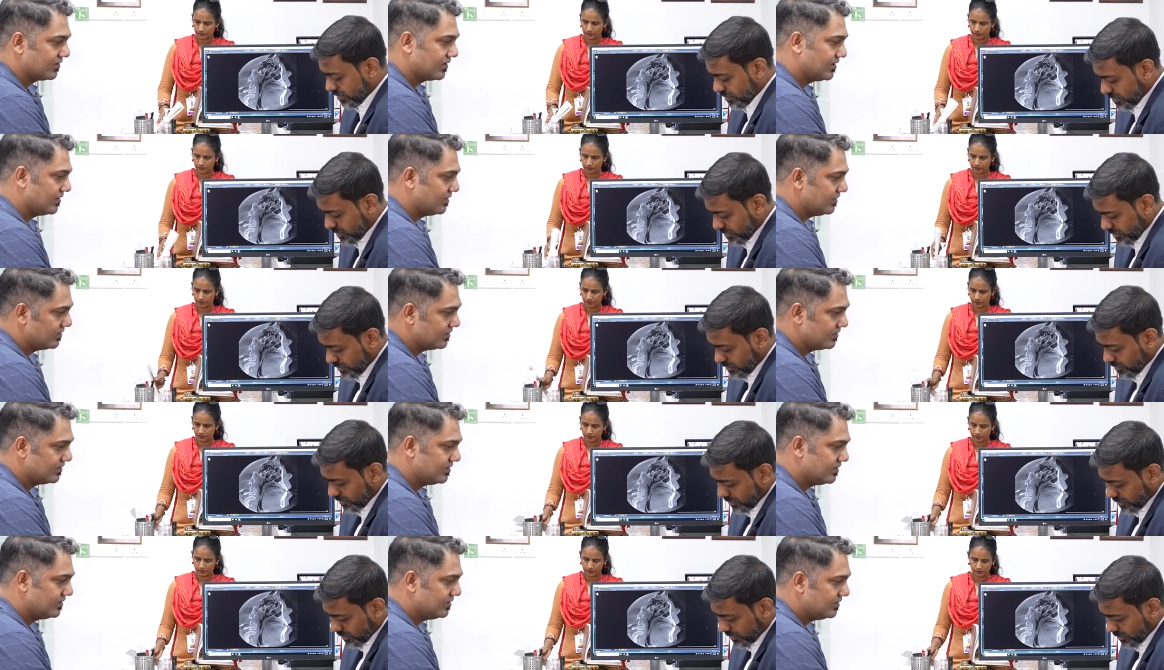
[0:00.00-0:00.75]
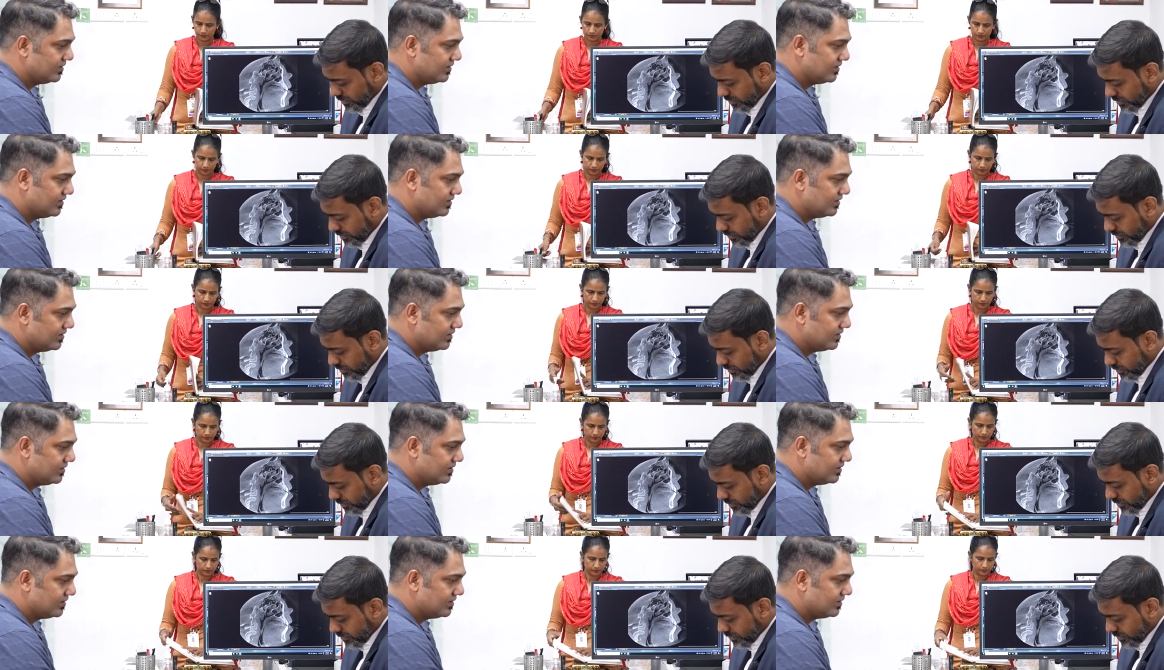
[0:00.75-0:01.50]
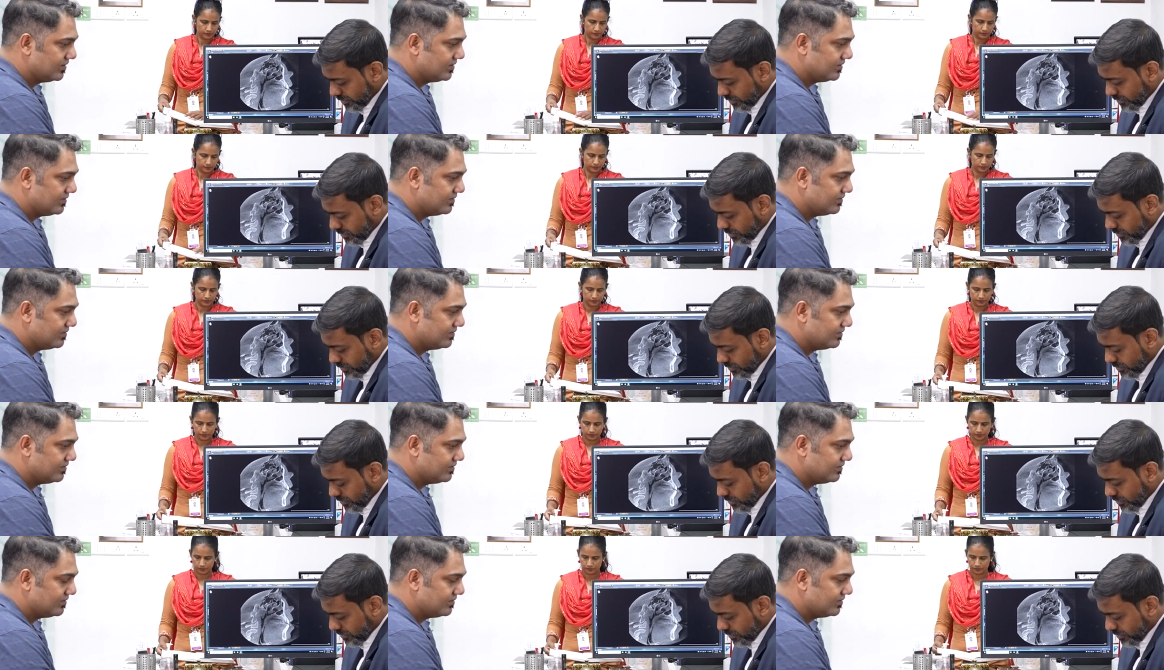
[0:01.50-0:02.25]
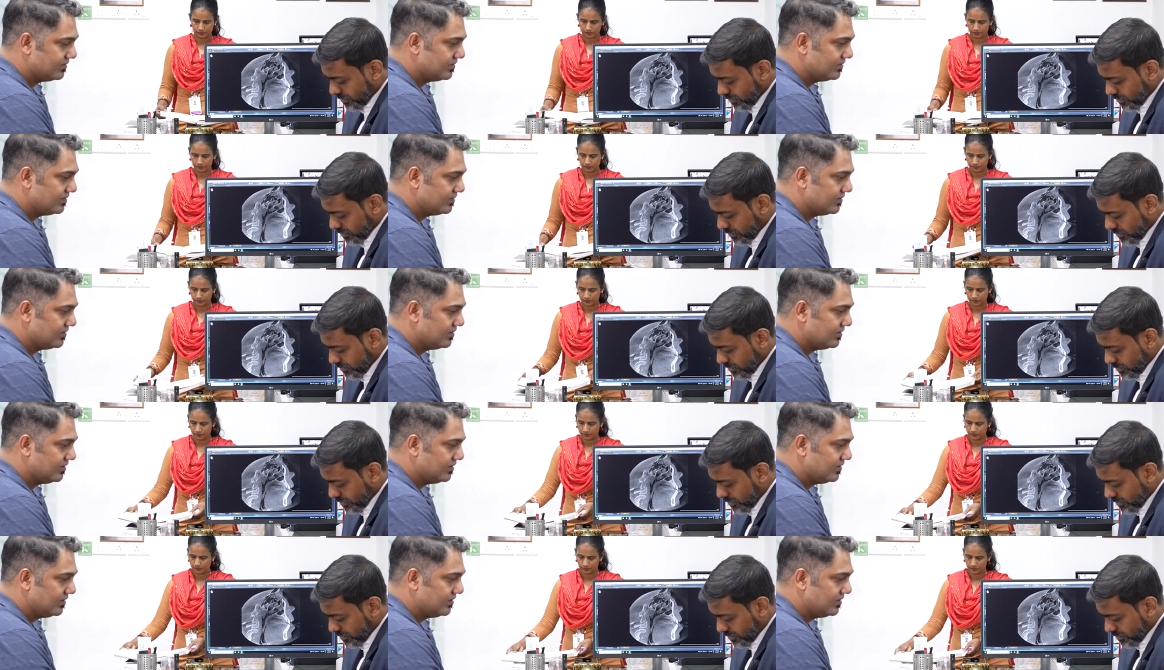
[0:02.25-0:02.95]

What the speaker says: [no speech]